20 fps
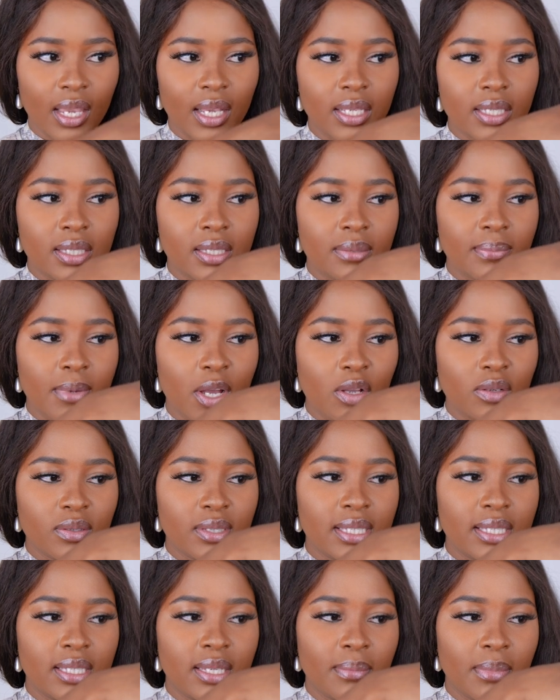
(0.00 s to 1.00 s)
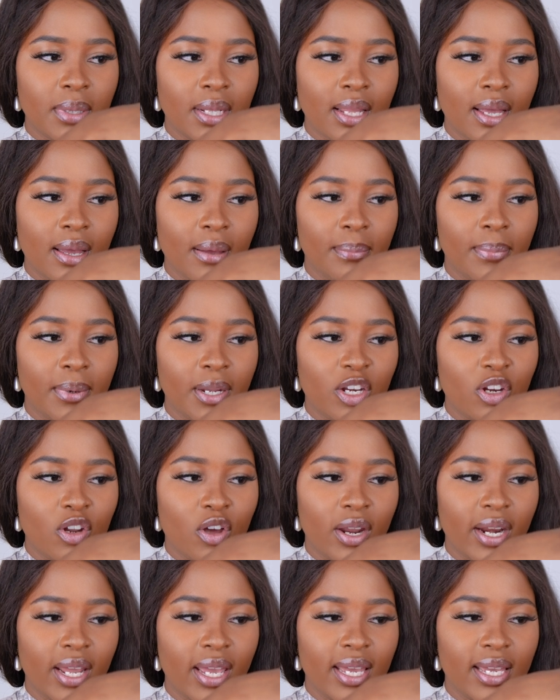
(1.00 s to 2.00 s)
It smells similar but
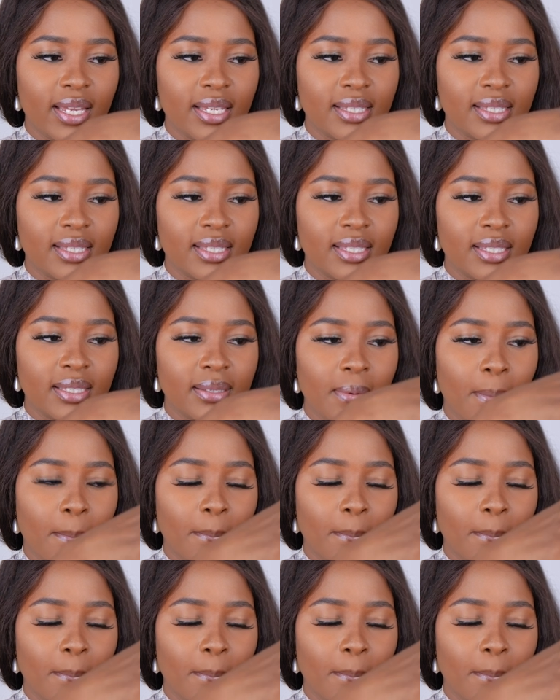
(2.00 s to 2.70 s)
not as